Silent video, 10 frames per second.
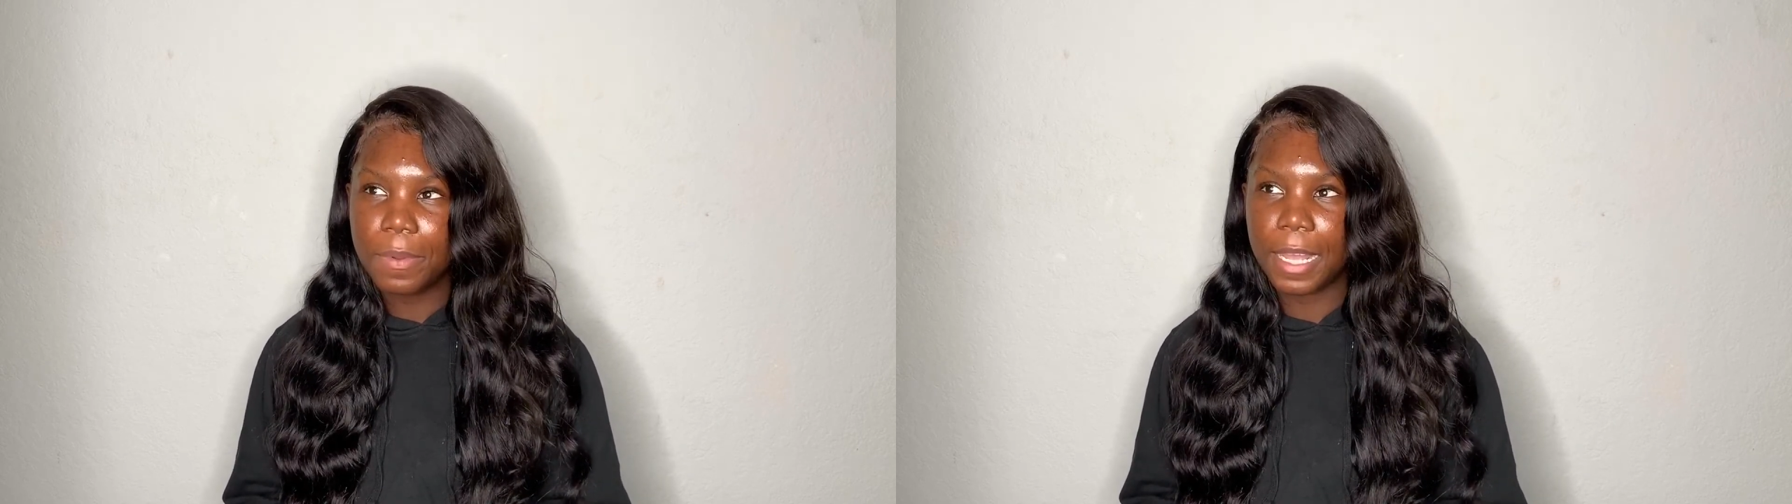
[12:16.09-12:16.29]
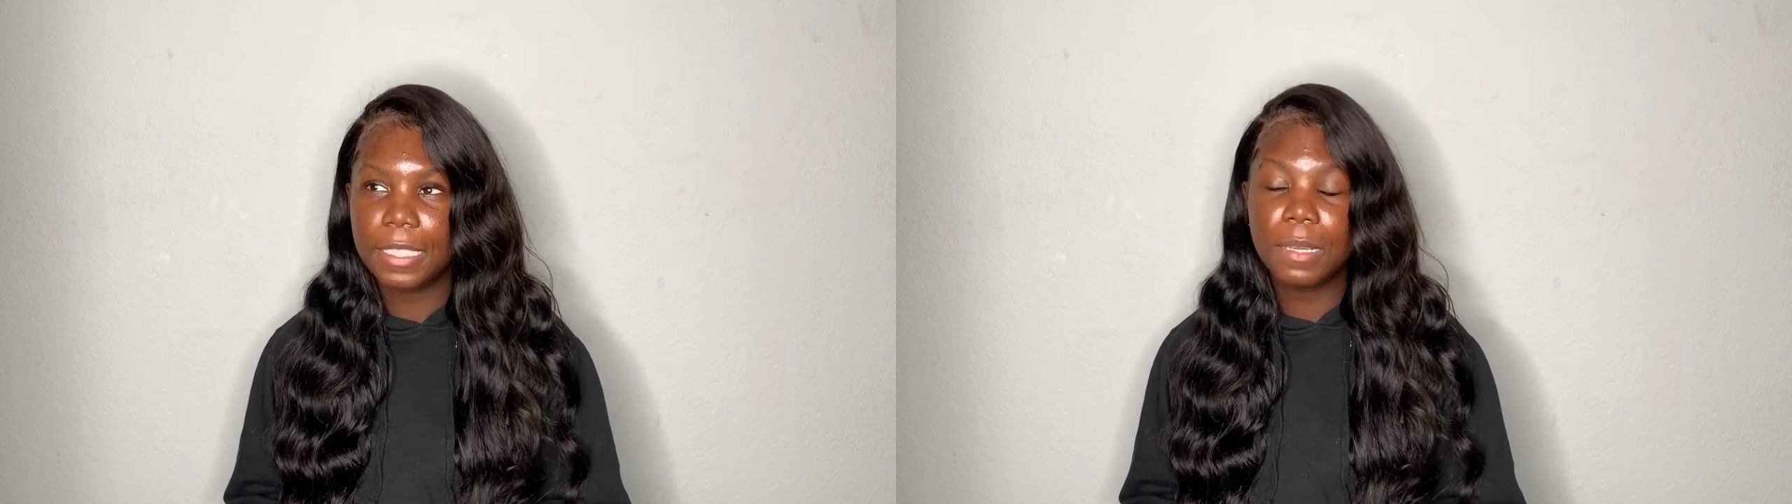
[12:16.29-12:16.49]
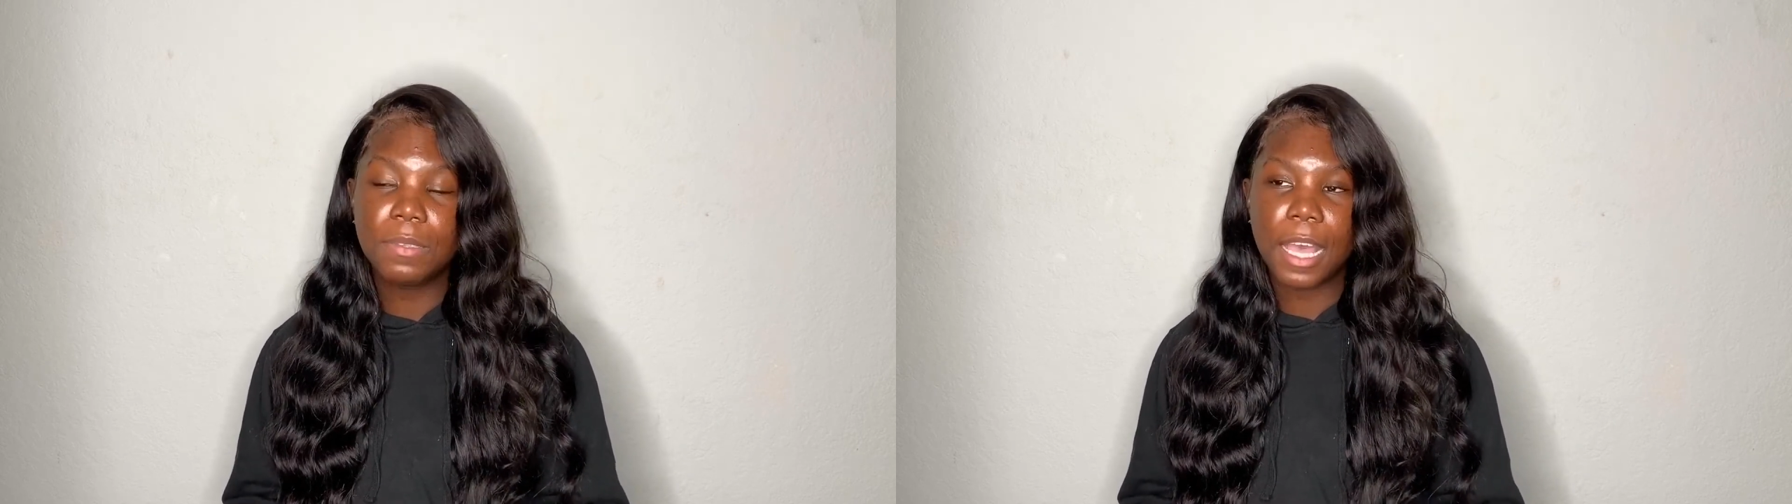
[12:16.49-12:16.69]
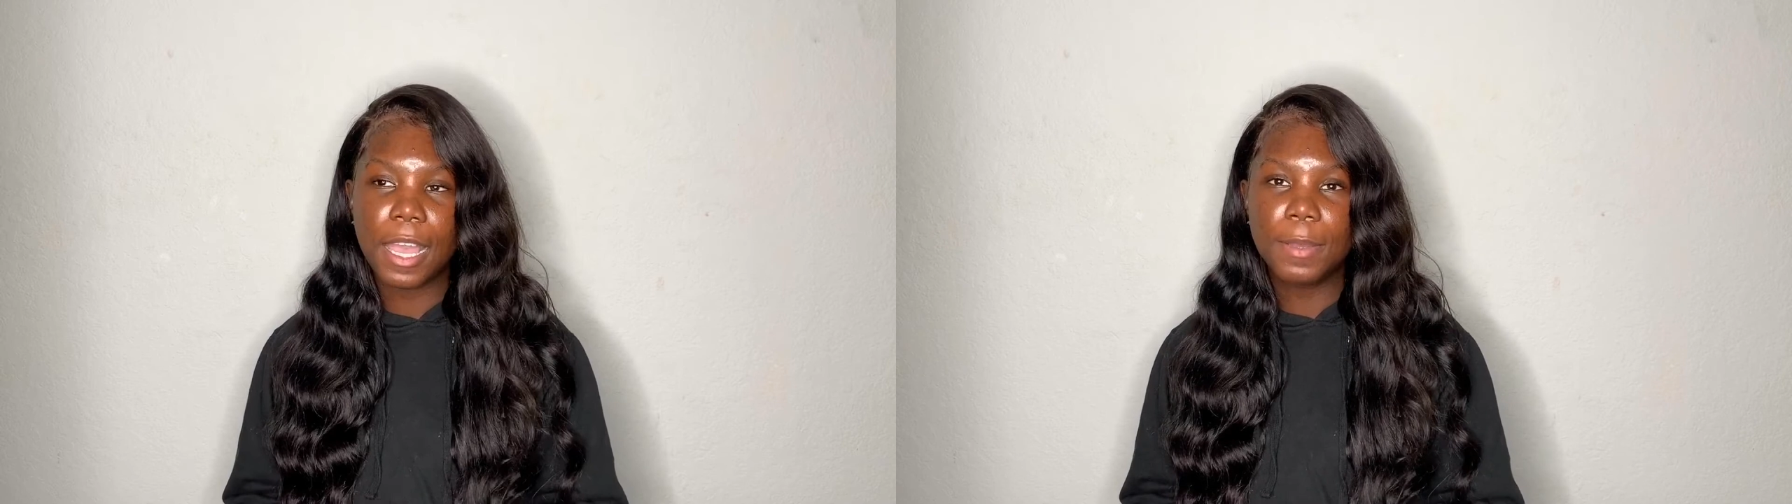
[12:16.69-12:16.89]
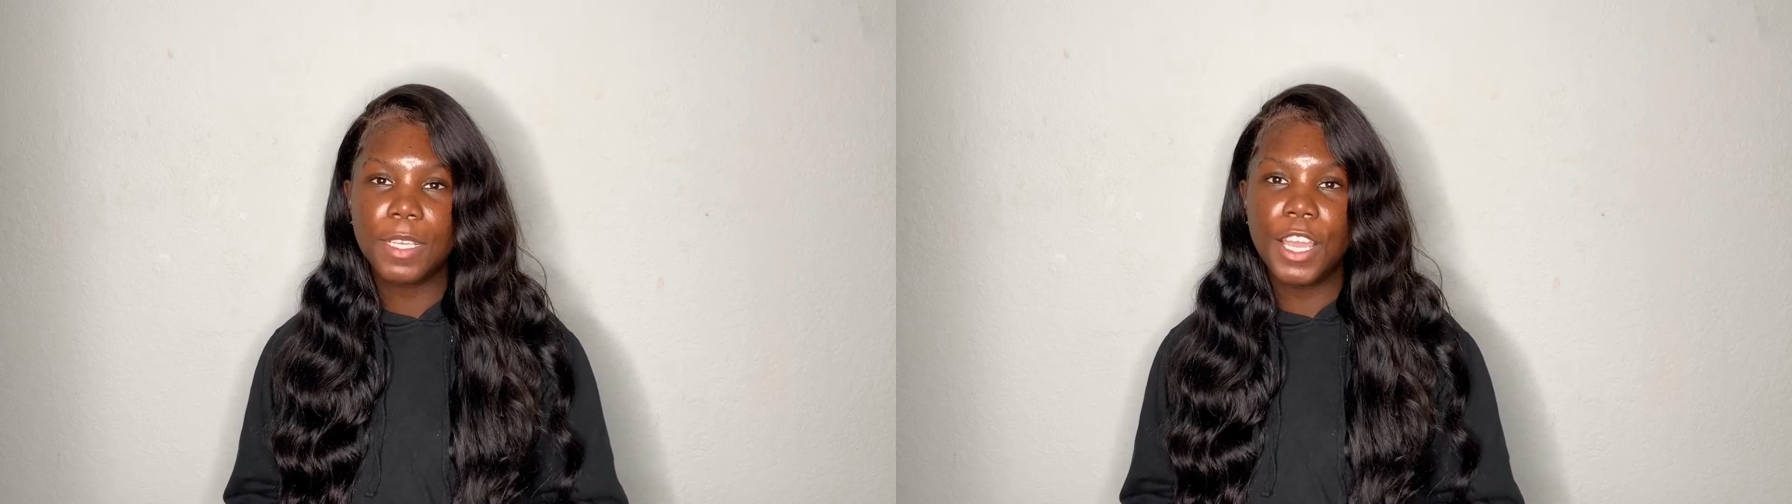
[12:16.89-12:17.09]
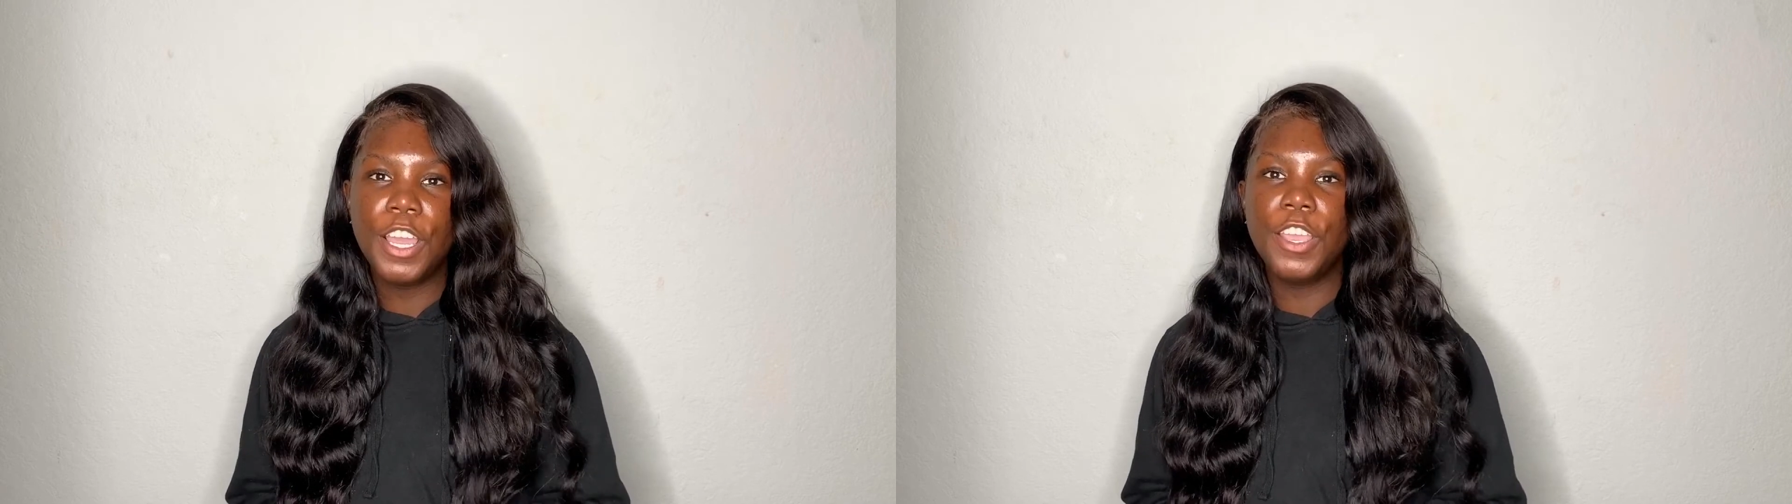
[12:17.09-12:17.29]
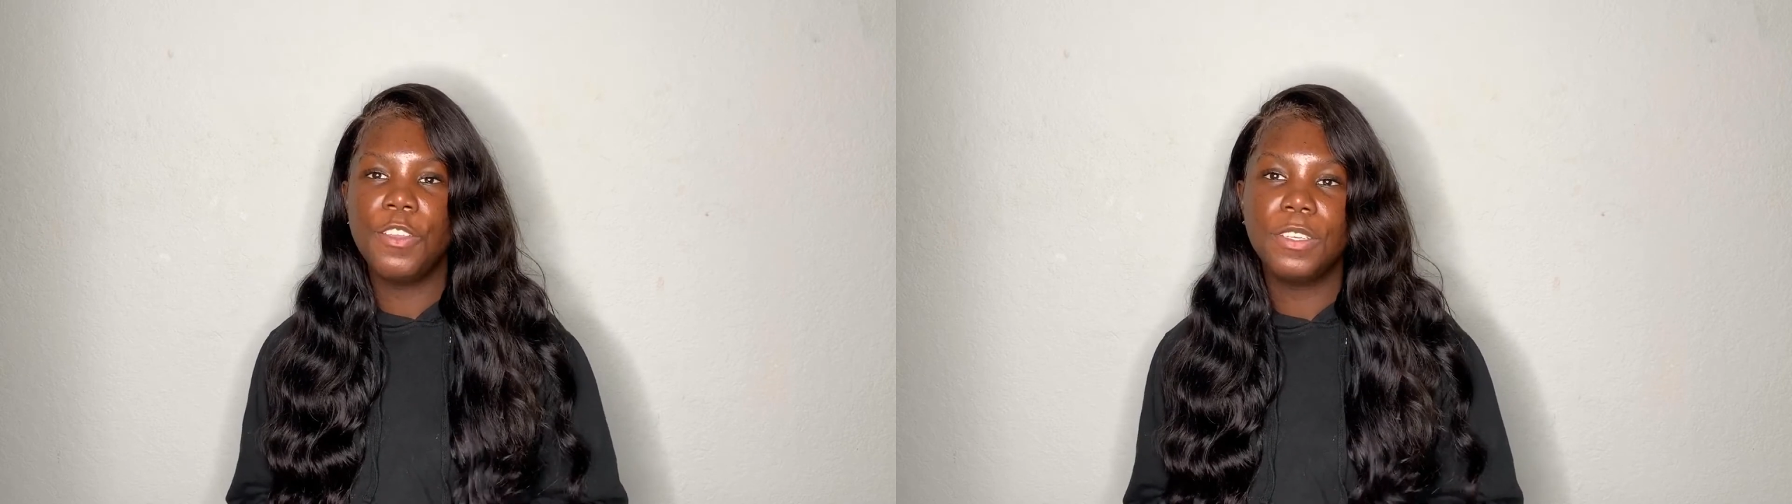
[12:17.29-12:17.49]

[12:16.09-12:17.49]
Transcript: But like sometimes you